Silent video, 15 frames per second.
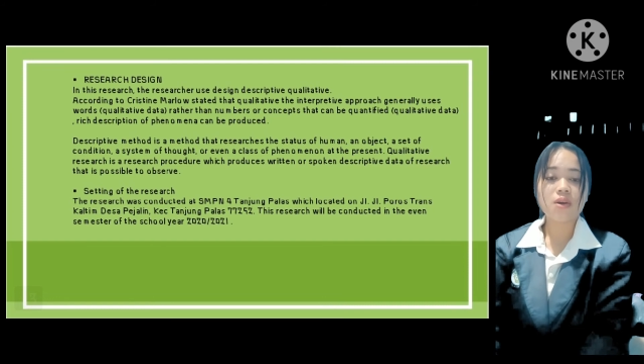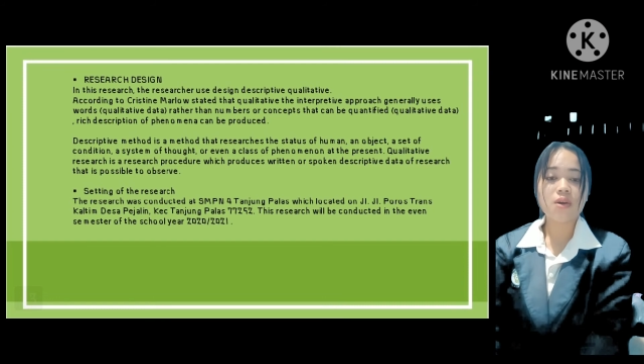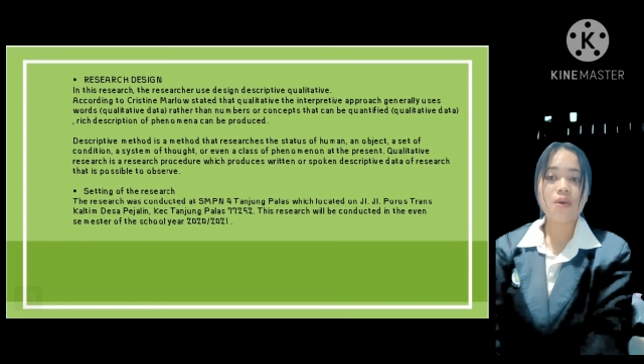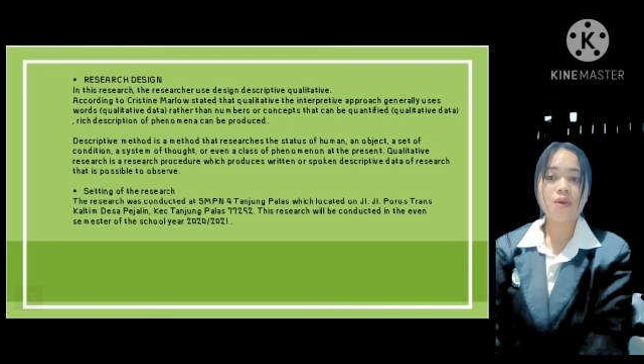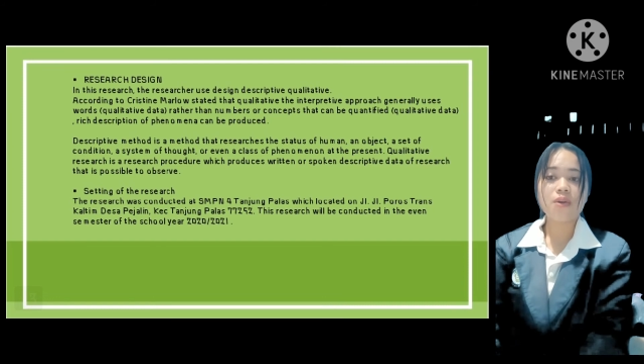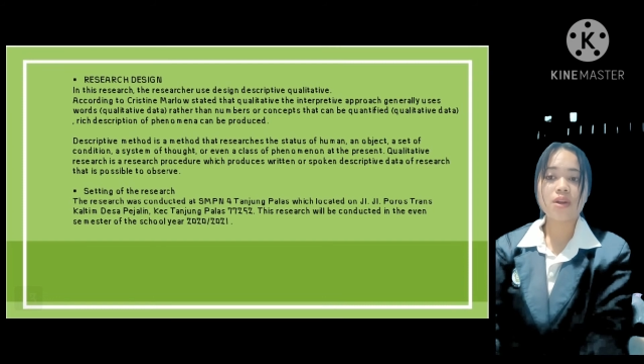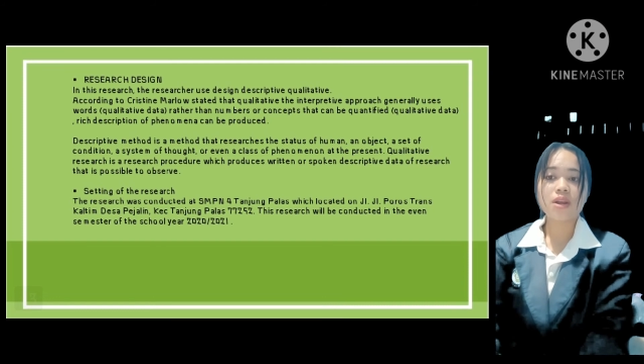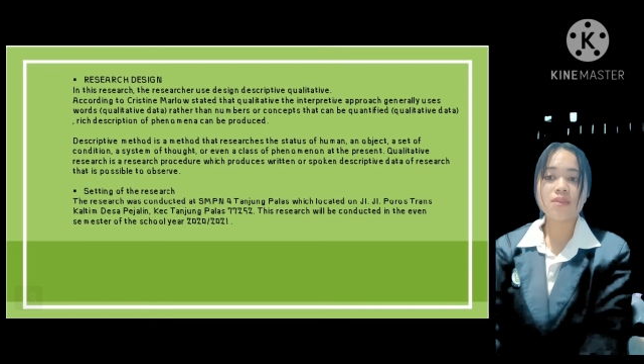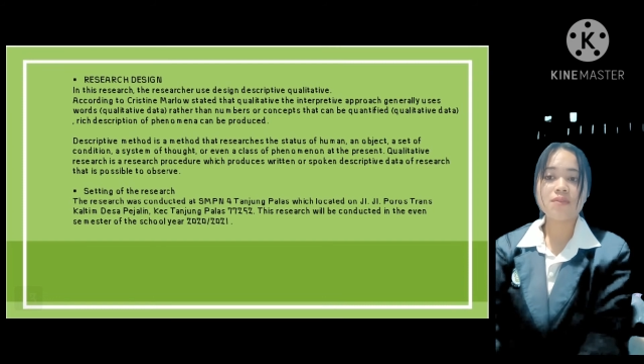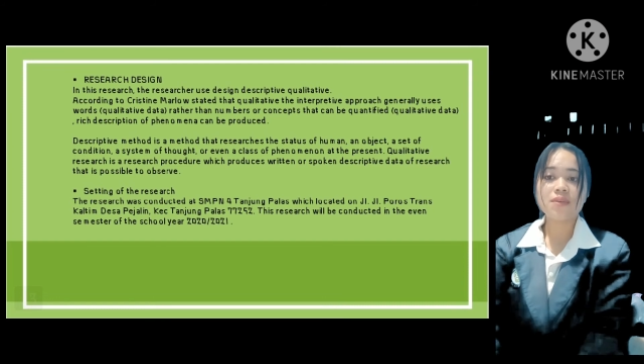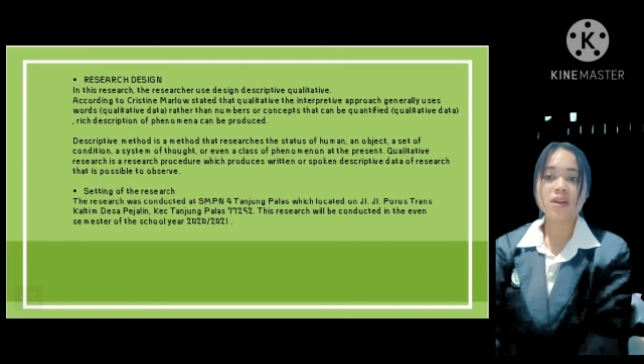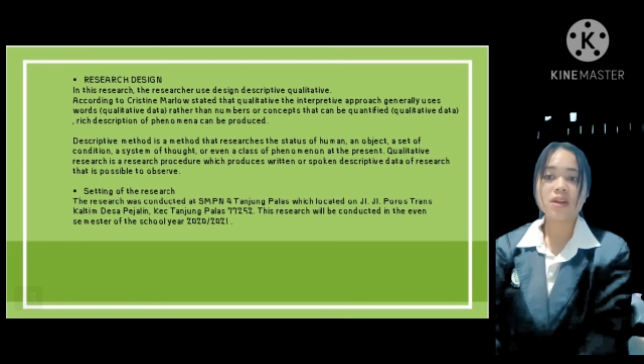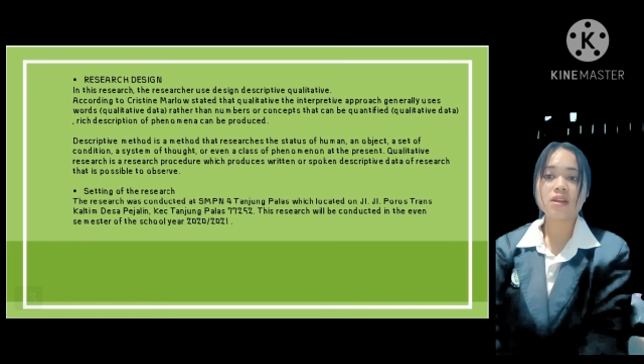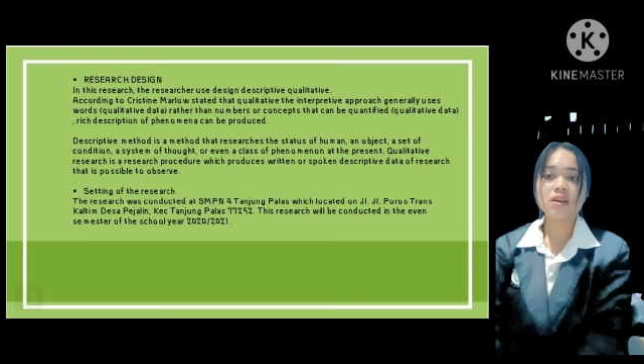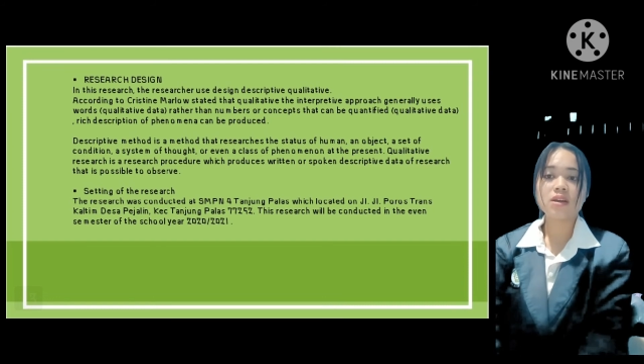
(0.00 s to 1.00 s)
or
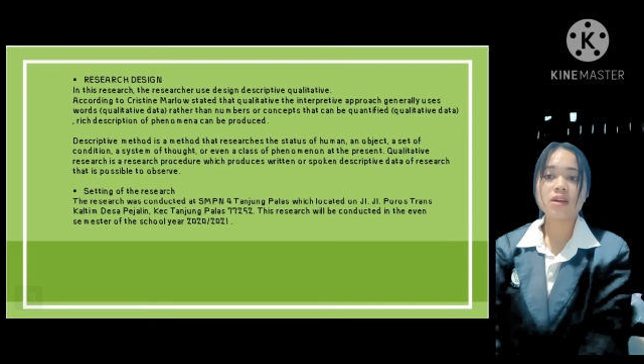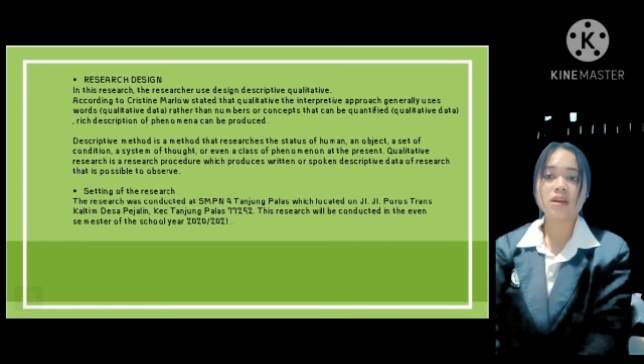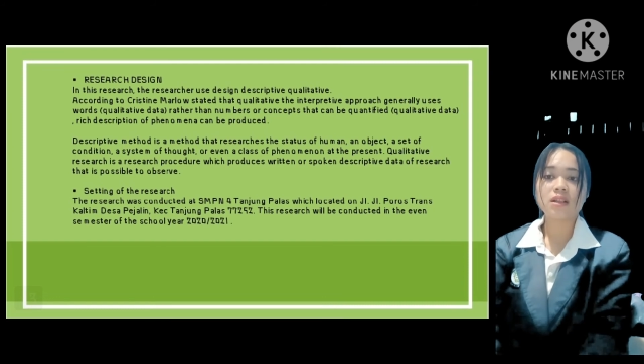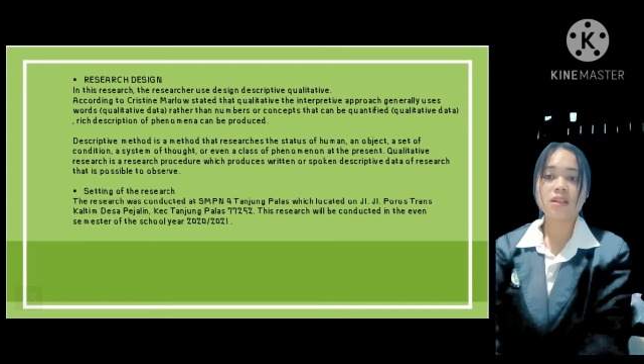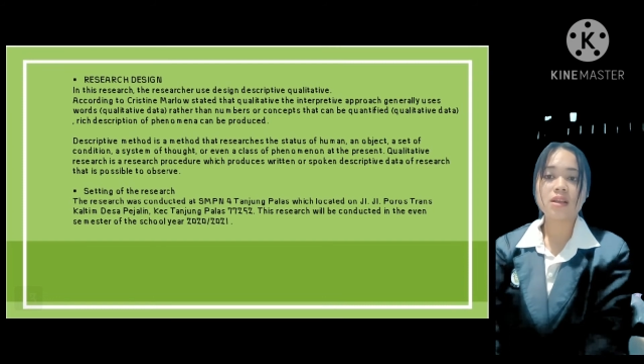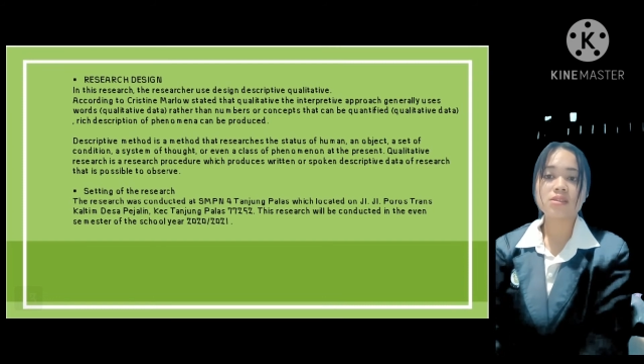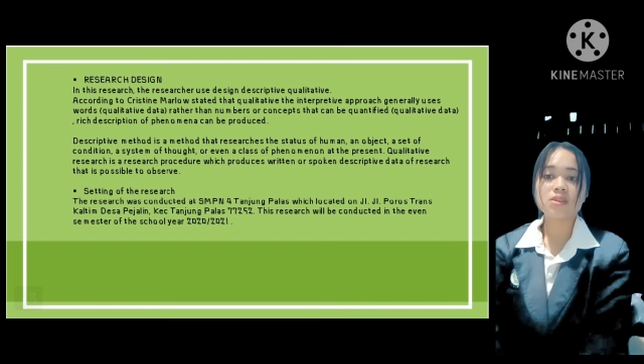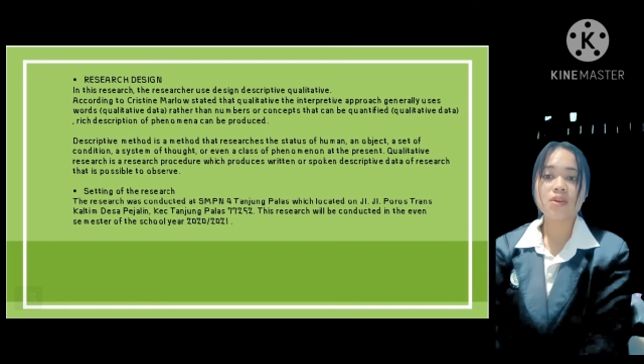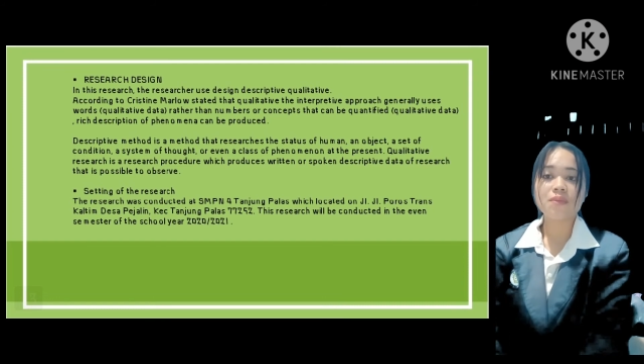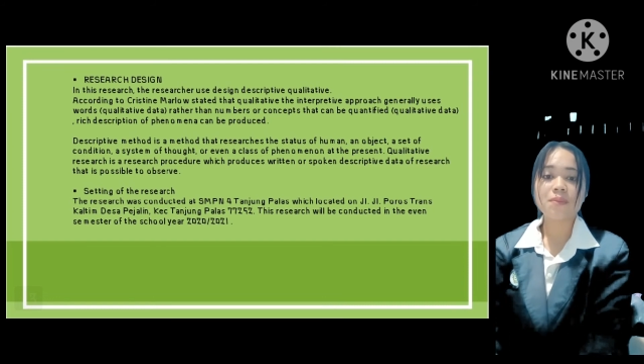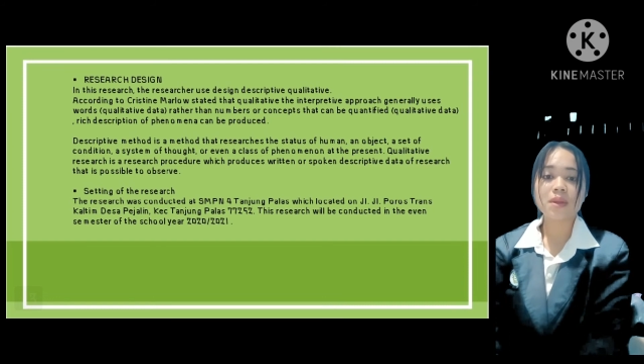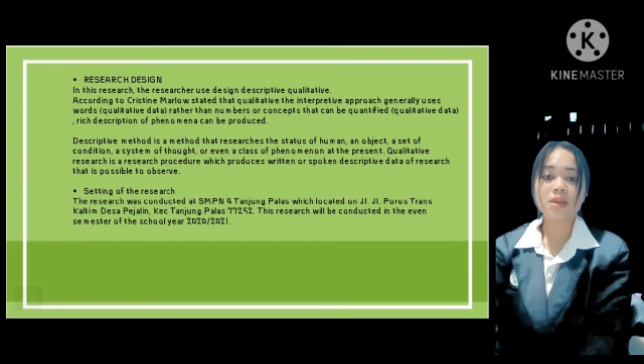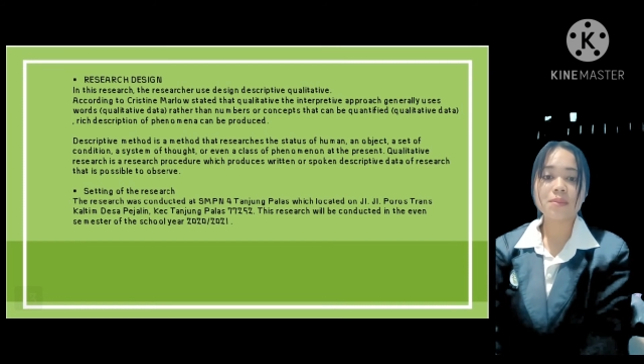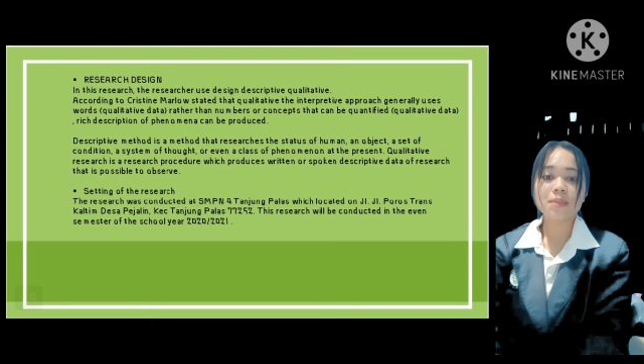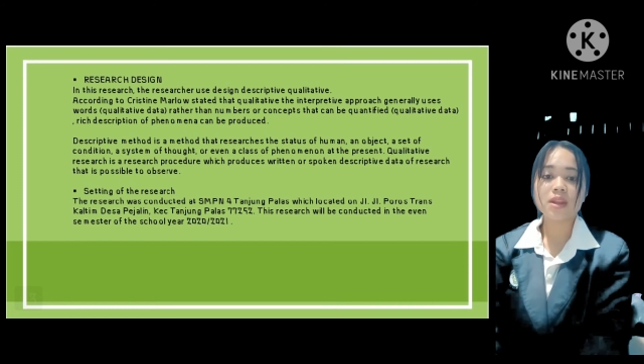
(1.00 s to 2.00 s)
even a class of
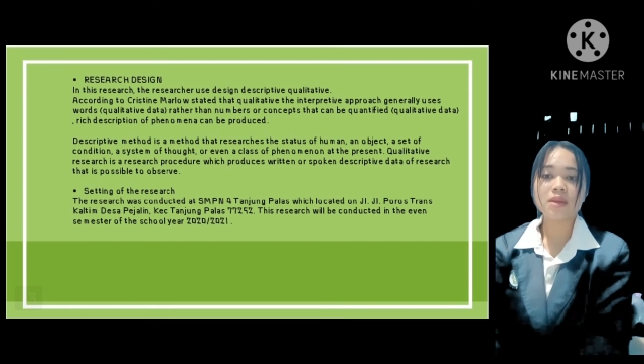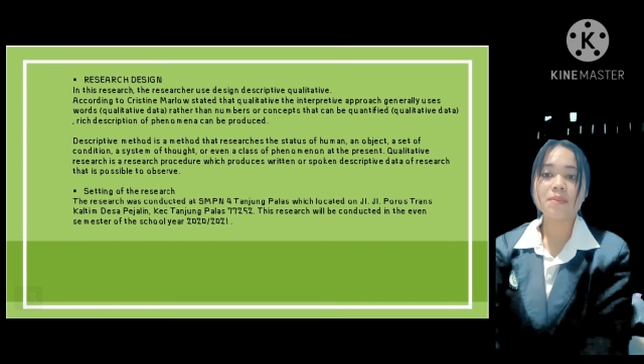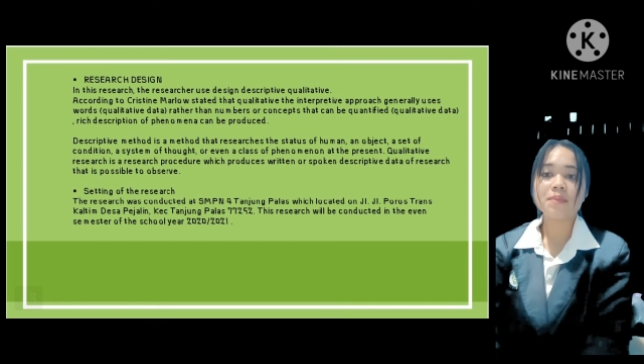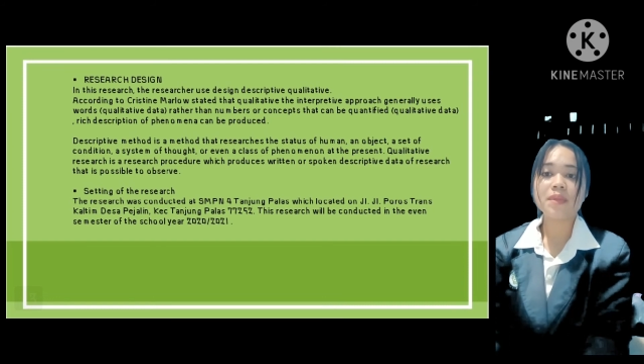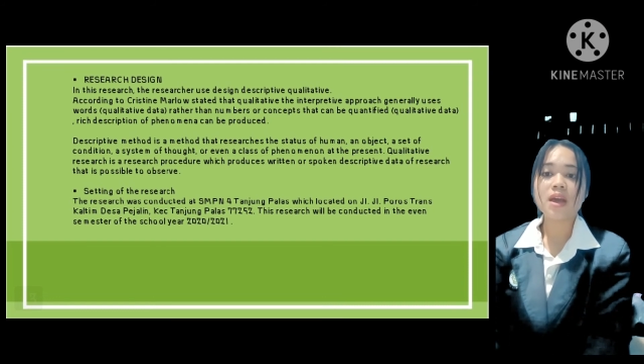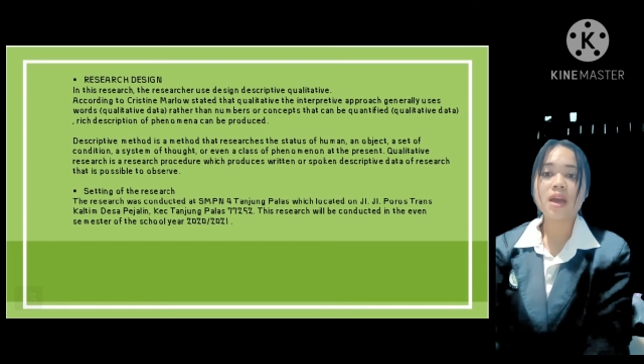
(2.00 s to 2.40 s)
phenomena.